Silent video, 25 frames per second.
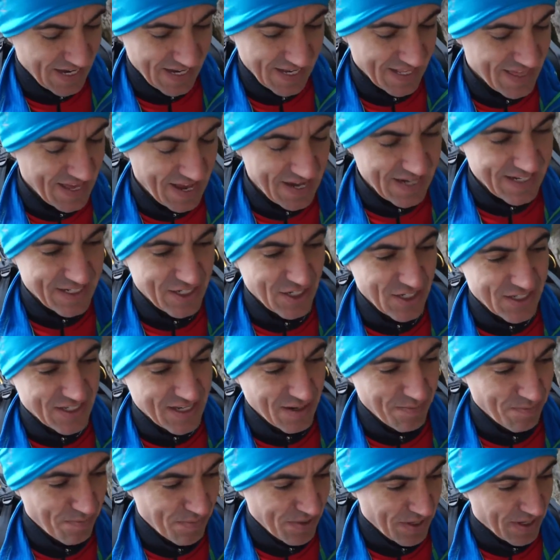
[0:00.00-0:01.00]
that is just
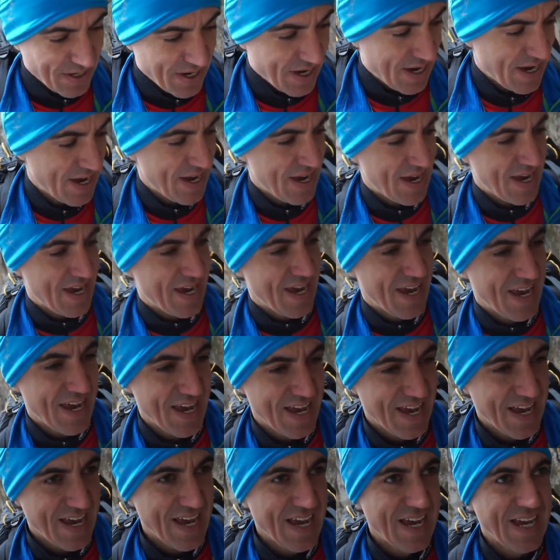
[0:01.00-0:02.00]
something
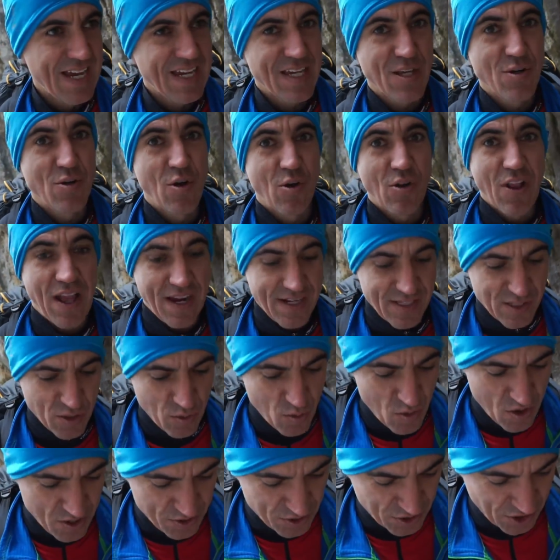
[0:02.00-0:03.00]
you don't like to
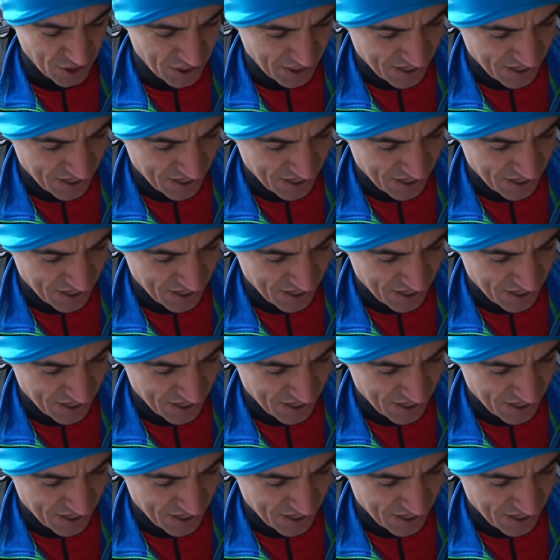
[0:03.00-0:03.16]
watch.